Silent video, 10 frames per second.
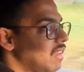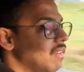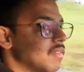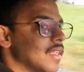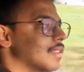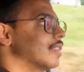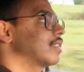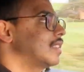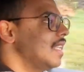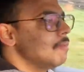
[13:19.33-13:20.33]
Even if Teslas
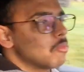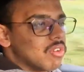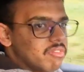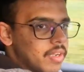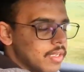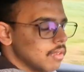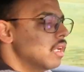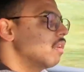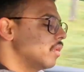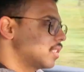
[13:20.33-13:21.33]
seem more fun,
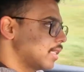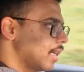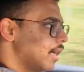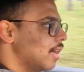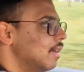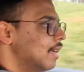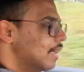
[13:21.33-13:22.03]
which they are,